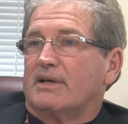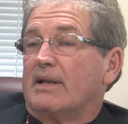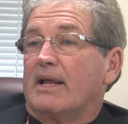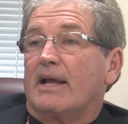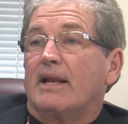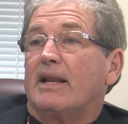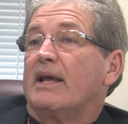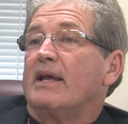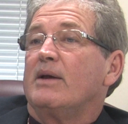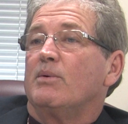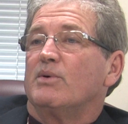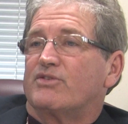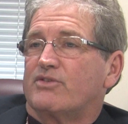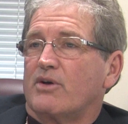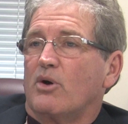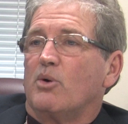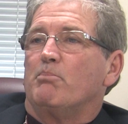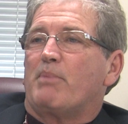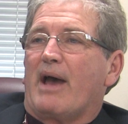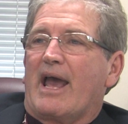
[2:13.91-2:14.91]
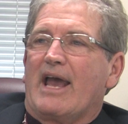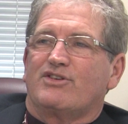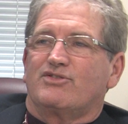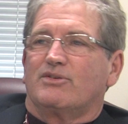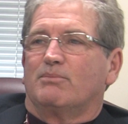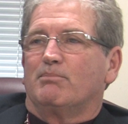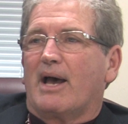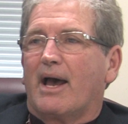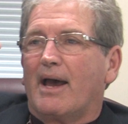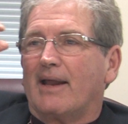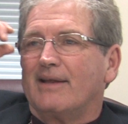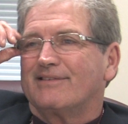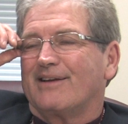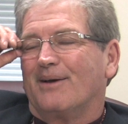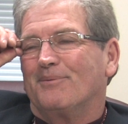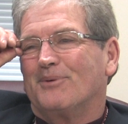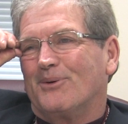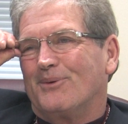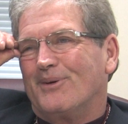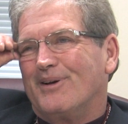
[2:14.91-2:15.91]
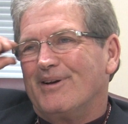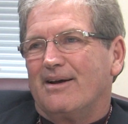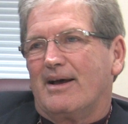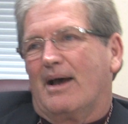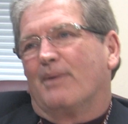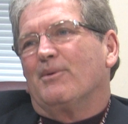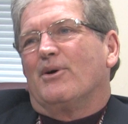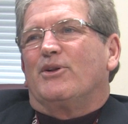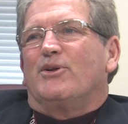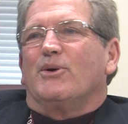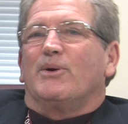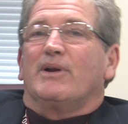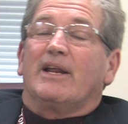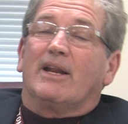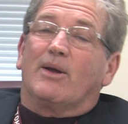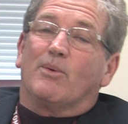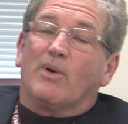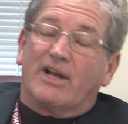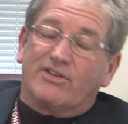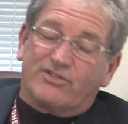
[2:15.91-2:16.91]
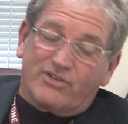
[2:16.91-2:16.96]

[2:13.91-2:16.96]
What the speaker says: And he was so impassioned by it. He said, I'm going to do it anyway.